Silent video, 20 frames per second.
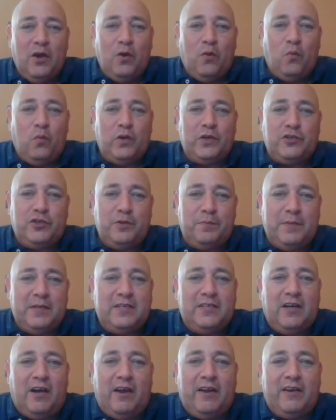what should be
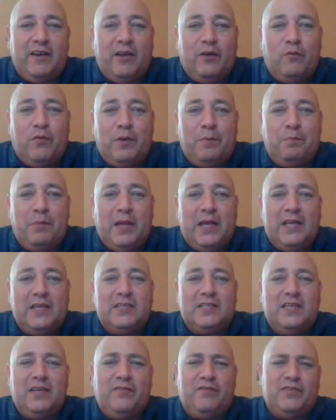taught and at what
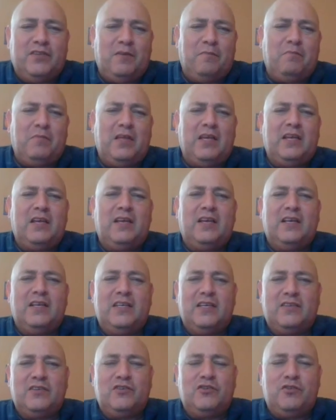pace. And if something
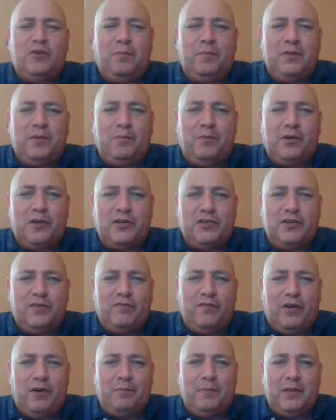doesn't show up in the production
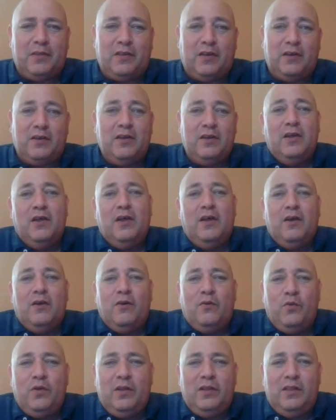environment, then
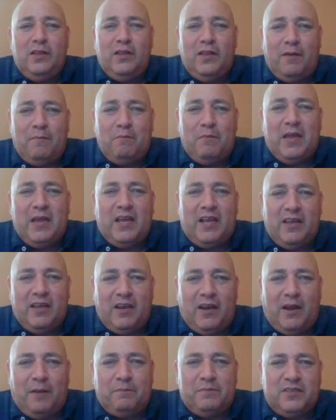we'll make it
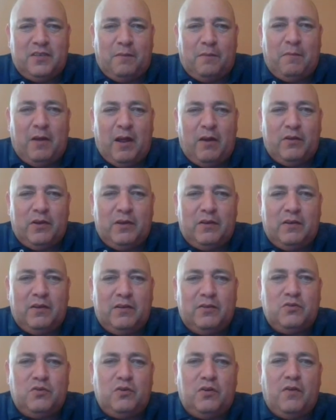up somehow
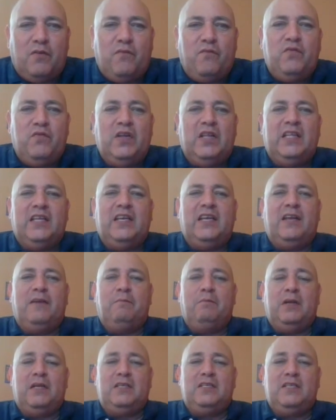and sort of fill it in.
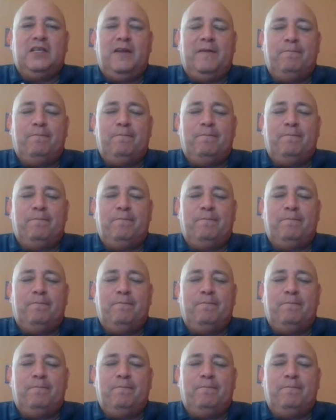But